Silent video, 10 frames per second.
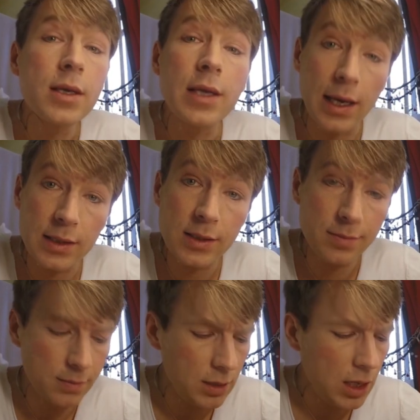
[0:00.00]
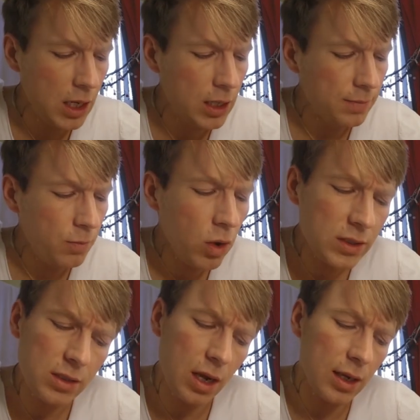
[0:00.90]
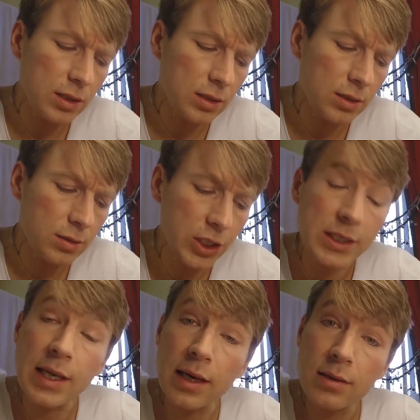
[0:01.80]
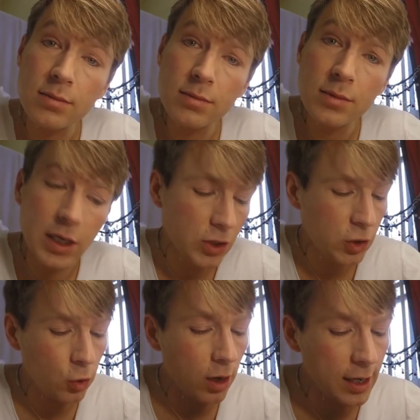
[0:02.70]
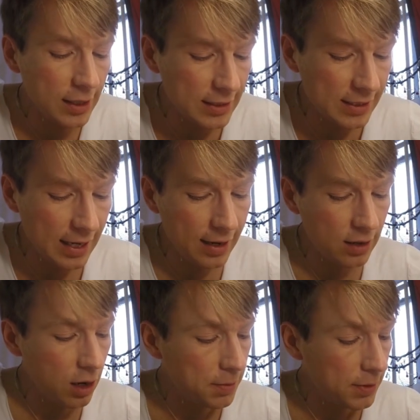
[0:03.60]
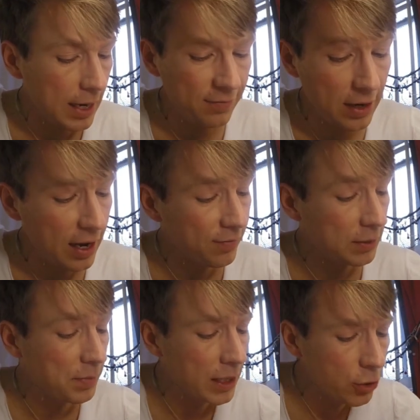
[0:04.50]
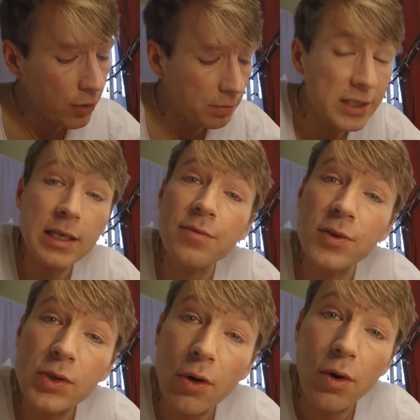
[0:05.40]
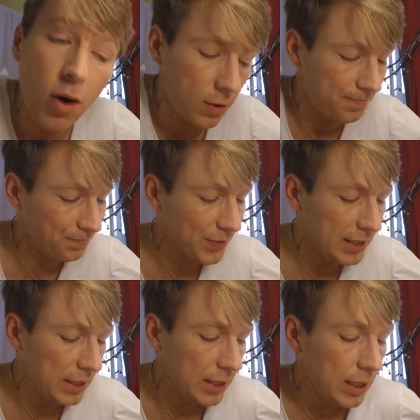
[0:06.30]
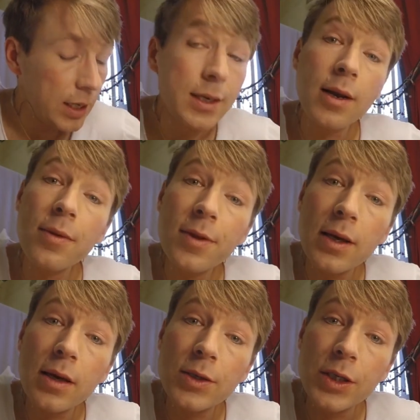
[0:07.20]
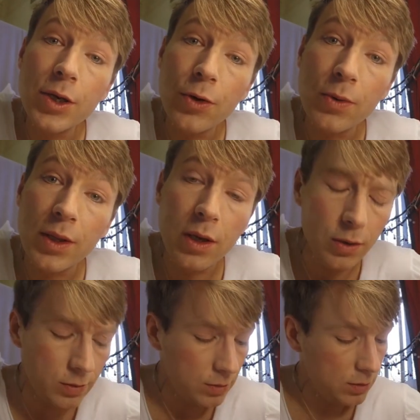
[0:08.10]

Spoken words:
Yes. What's dust? She said, struggling to stand up after having been cramped in for so long. Nothing to do with you.